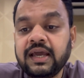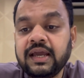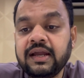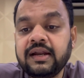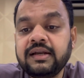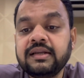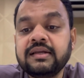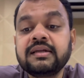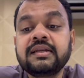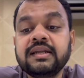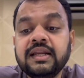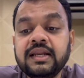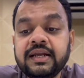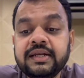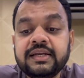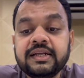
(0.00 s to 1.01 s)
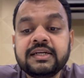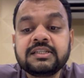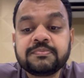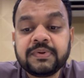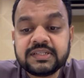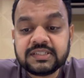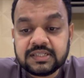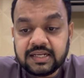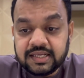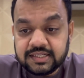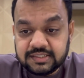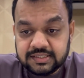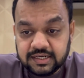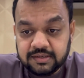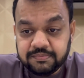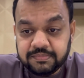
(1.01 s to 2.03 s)
and related
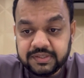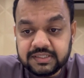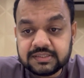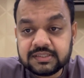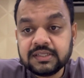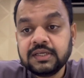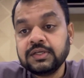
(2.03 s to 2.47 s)
specialized therapies.